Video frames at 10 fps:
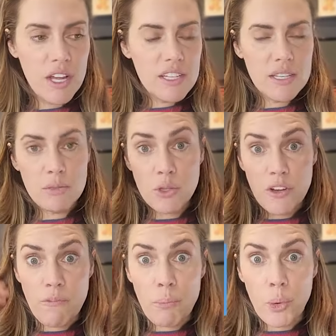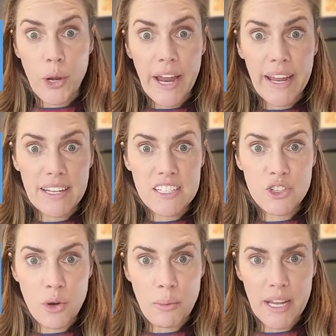some sort of
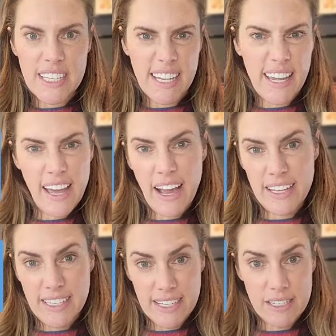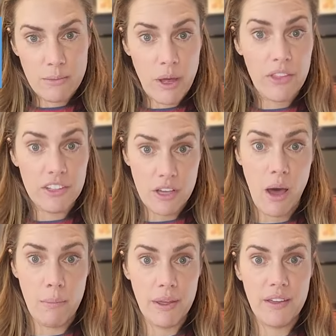brainstorming to get ideas about the
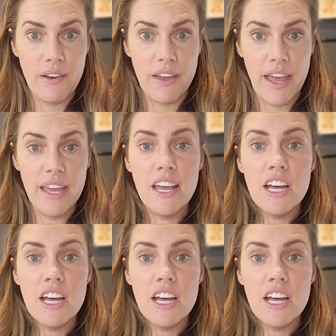topic, okay?